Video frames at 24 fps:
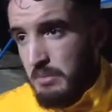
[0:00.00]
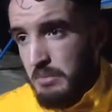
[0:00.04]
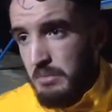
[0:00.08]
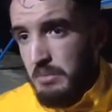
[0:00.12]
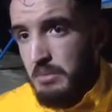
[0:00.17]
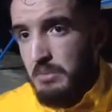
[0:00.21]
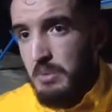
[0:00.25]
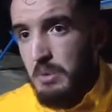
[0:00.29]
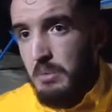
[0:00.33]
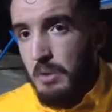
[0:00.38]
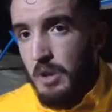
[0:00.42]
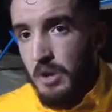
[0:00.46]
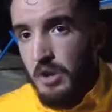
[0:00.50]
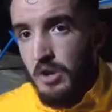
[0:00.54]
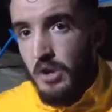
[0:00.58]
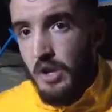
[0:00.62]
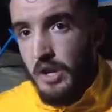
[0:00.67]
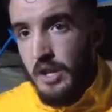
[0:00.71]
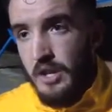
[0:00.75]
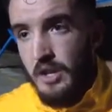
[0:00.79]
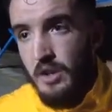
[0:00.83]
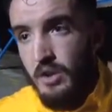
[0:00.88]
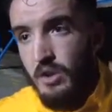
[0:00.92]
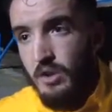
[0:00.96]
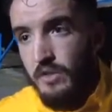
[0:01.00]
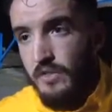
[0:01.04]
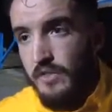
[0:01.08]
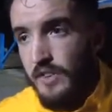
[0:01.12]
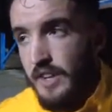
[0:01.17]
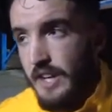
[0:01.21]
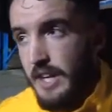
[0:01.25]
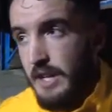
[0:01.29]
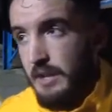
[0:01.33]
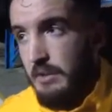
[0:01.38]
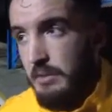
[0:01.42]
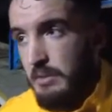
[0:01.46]
we'll work on it, and
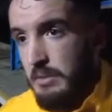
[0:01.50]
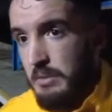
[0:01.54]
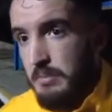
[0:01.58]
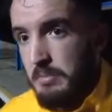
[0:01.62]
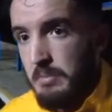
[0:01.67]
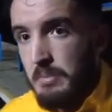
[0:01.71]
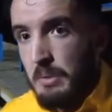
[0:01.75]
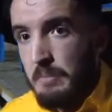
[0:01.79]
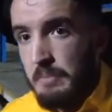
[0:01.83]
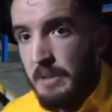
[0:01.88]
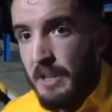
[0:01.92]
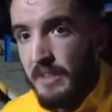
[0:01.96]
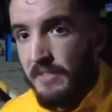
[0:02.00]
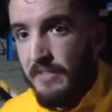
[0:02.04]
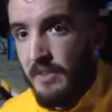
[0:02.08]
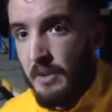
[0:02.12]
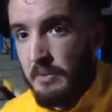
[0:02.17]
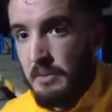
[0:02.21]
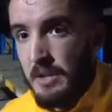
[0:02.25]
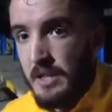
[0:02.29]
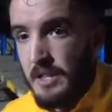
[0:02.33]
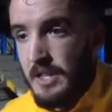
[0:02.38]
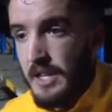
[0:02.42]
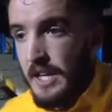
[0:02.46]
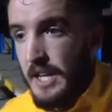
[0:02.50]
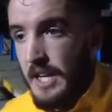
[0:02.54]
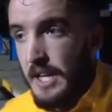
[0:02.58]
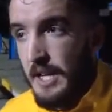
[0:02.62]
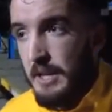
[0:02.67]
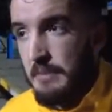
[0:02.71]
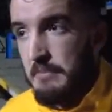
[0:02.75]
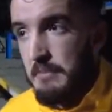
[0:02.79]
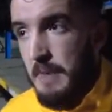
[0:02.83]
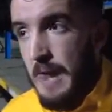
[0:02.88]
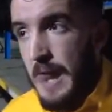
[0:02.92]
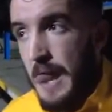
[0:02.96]
hopefully we'll build from it.
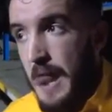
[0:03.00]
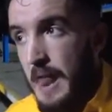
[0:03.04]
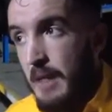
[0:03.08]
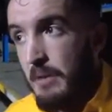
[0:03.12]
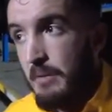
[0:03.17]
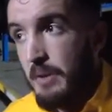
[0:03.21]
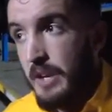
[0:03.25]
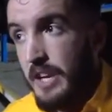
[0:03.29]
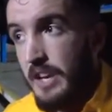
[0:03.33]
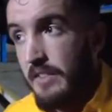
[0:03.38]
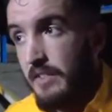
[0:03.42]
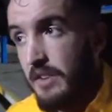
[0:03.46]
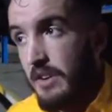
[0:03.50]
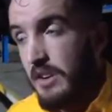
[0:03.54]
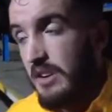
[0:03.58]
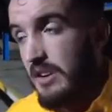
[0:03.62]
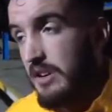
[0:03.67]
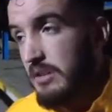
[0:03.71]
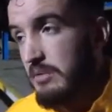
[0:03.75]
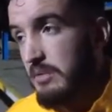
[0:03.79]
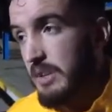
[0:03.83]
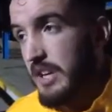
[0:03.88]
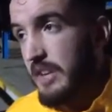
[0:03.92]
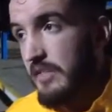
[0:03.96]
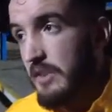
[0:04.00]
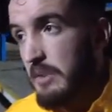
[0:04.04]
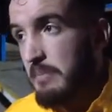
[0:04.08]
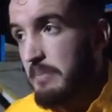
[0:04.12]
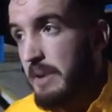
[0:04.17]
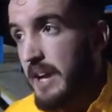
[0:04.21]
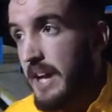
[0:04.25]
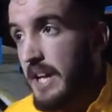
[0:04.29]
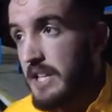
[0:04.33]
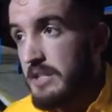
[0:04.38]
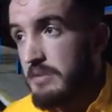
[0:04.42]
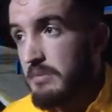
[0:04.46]
We'll give our
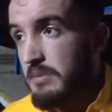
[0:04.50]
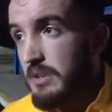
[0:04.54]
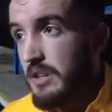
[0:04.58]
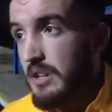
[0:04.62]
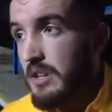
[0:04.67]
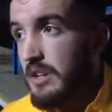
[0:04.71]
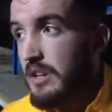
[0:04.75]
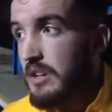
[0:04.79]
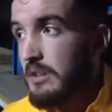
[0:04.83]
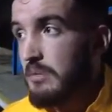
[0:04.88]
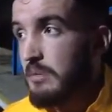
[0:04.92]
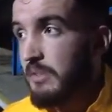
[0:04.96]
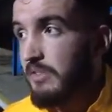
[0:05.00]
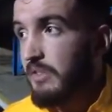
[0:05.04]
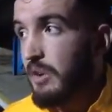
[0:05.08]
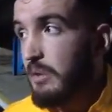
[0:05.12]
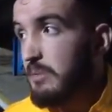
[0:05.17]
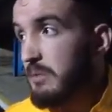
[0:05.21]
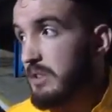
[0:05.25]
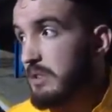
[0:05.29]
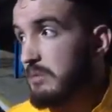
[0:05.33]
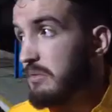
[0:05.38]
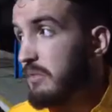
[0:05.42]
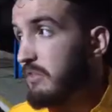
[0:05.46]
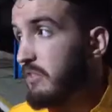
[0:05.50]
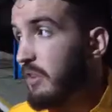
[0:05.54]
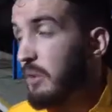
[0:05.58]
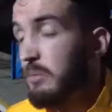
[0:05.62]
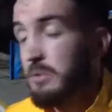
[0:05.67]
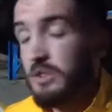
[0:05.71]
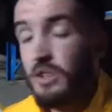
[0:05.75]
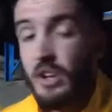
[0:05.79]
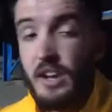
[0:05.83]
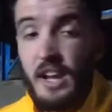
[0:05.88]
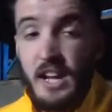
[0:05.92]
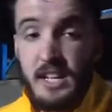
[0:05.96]
best. We thought
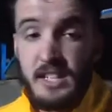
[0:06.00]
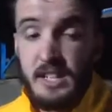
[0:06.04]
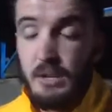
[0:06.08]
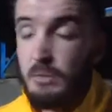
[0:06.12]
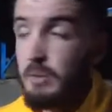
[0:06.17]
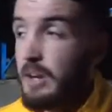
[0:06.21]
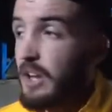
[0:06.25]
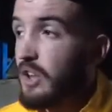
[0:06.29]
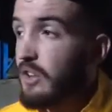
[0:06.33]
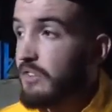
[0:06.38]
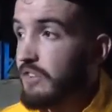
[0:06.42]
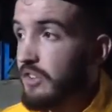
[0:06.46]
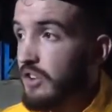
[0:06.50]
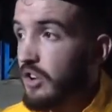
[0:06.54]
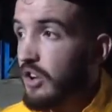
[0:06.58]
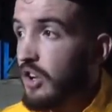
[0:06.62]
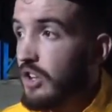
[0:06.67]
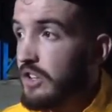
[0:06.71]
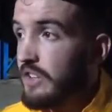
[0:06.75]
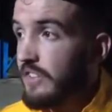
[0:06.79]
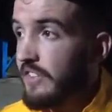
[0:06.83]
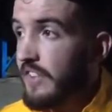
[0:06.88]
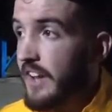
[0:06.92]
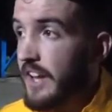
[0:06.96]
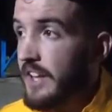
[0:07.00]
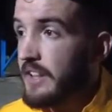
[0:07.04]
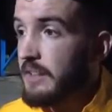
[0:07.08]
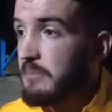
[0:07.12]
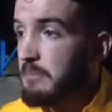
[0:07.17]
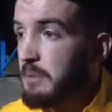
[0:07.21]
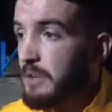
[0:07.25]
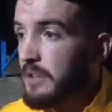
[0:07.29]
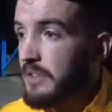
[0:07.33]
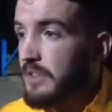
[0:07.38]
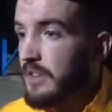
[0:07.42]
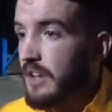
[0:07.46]
we'd done actually well overall defending,
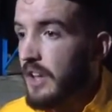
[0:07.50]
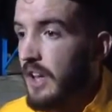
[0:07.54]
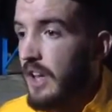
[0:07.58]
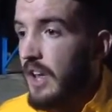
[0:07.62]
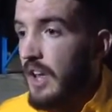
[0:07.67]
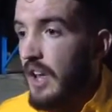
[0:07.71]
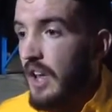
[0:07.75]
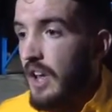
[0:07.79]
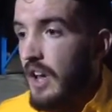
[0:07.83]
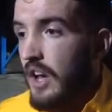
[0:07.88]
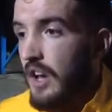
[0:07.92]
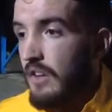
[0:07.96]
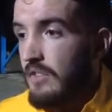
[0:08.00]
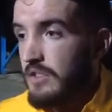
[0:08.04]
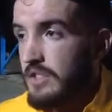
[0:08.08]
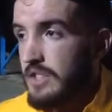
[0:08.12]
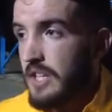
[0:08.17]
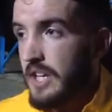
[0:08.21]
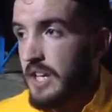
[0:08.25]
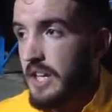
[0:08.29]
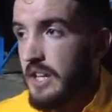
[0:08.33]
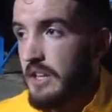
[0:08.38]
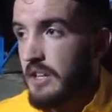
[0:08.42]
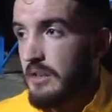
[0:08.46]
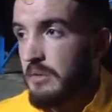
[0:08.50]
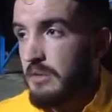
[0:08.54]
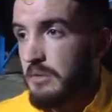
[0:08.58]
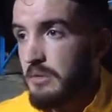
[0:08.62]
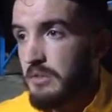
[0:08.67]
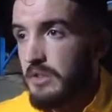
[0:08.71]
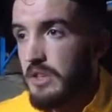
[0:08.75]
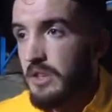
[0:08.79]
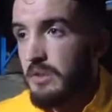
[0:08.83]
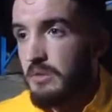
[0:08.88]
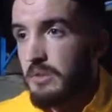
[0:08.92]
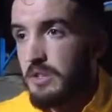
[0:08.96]
but obviously
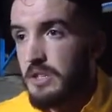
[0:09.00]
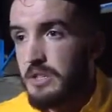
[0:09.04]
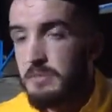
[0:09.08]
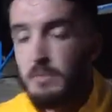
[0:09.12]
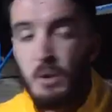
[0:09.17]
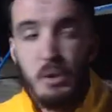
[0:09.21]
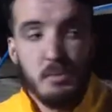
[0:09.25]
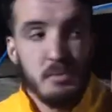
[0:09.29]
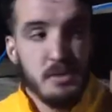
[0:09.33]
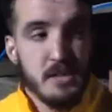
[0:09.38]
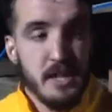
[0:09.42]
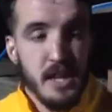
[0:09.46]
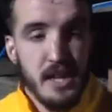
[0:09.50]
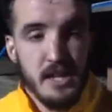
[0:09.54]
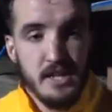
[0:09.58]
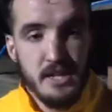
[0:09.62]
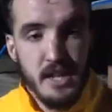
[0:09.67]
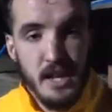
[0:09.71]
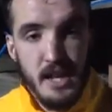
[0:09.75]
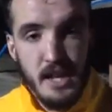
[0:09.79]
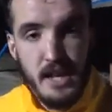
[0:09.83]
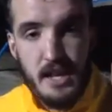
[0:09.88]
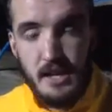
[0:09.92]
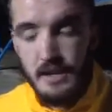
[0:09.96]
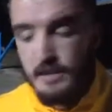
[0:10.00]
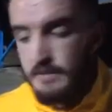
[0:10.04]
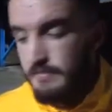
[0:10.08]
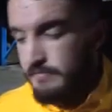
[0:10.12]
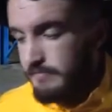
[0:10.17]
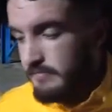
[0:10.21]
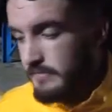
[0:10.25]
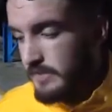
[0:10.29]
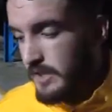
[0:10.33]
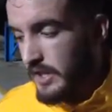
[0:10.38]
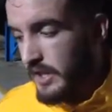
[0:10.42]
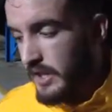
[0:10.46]
there were small mistakes.
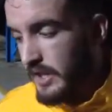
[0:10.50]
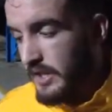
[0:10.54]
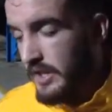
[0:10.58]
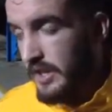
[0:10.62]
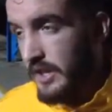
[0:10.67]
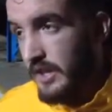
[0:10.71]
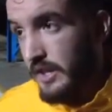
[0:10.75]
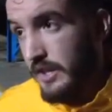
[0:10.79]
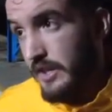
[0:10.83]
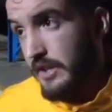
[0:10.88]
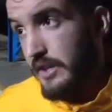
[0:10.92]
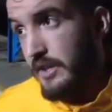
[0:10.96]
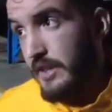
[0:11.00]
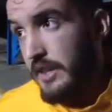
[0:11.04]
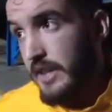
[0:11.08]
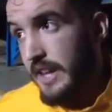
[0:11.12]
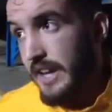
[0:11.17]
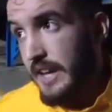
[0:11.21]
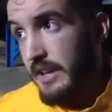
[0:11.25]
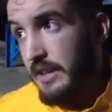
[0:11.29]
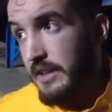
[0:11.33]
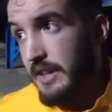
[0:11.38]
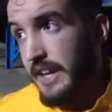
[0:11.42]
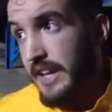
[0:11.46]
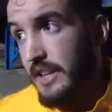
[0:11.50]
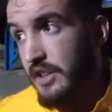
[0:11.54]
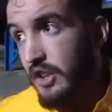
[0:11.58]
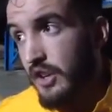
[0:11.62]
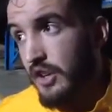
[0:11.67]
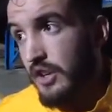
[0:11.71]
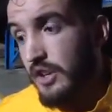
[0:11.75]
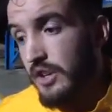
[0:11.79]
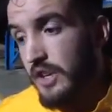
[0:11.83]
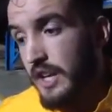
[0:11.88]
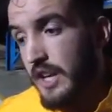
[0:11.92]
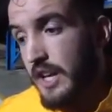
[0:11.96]
They
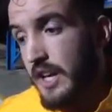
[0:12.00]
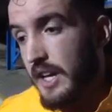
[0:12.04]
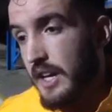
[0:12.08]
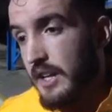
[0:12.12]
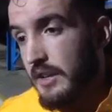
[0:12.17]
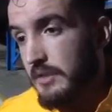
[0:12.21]
took